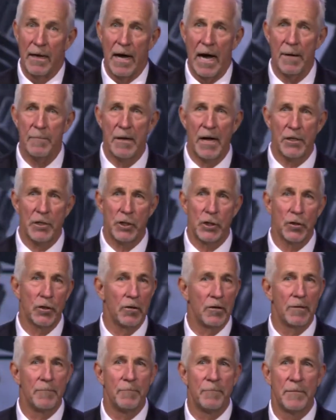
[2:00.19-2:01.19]
I'm not
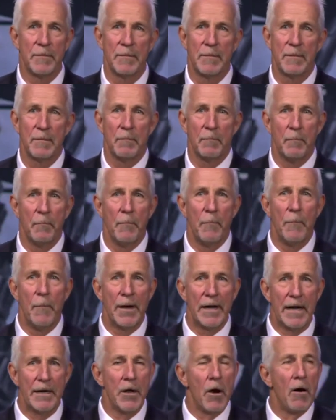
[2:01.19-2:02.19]
sure,
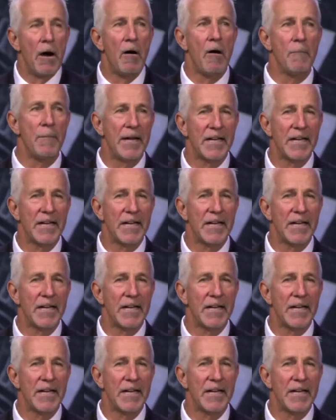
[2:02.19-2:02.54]
but I know how it